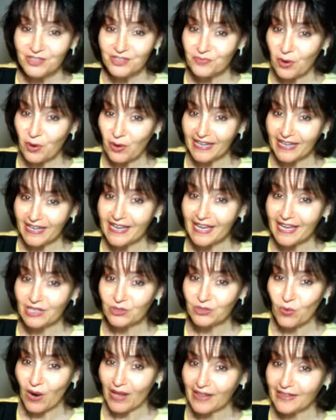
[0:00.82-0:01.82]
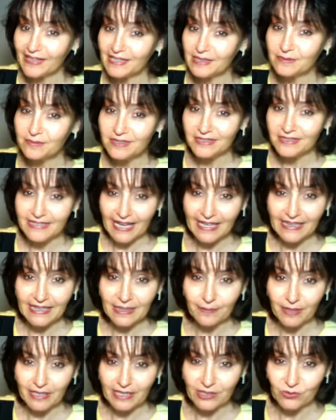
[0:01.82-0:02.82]
morning and welcome to Daily
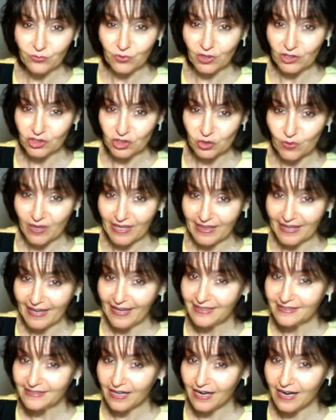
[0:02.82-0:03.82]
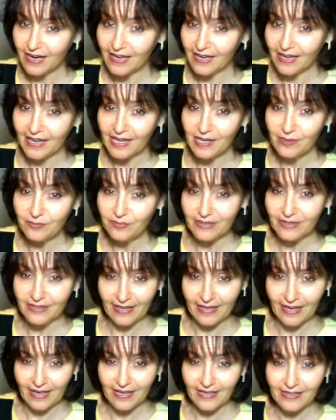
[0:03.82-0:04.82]
Minute with Joëlette. I am
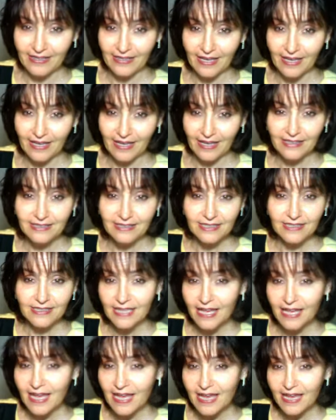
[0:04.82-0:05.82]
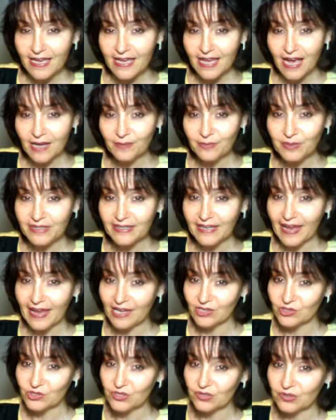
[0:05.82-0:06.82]
Llyane and today I'm going to
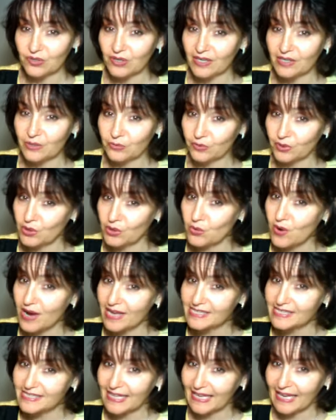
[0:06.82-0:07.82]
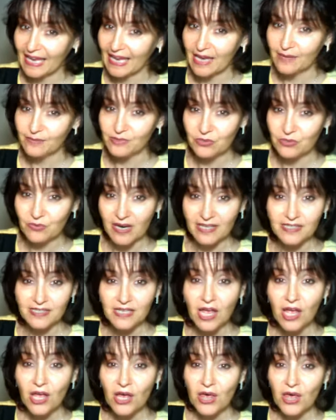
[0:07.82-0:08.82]
answer a request that came to us
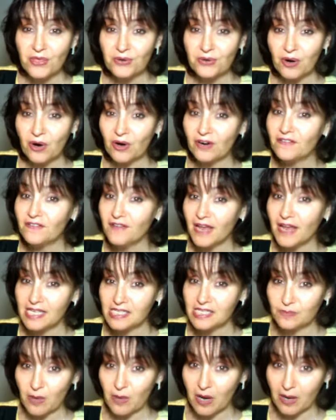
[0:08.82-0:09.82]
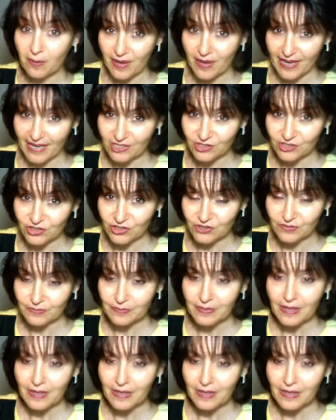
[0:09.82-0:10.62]
through our Facebook page.